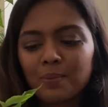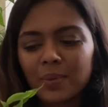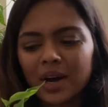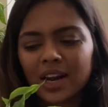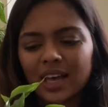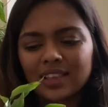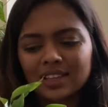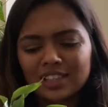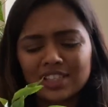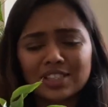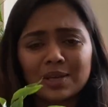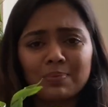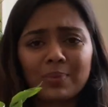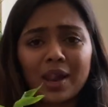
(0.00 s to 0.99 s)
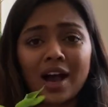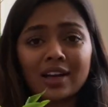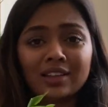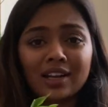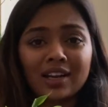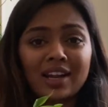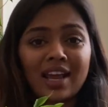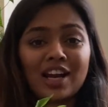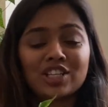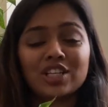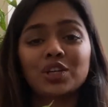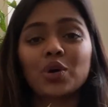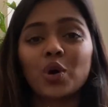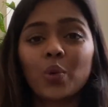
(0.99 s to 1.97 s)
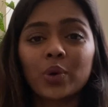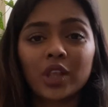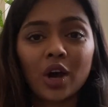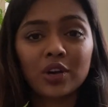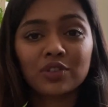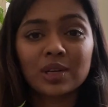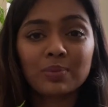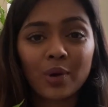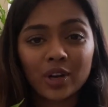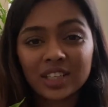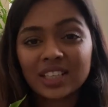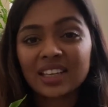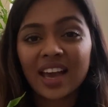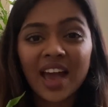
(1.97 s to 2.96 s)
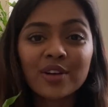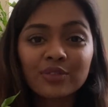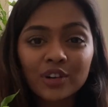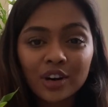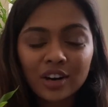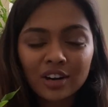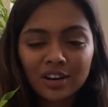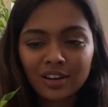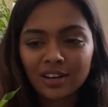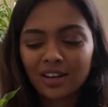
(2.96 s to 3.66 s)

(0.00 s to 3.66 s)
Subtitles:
But I think this is a plant that can actually go without repotting ever.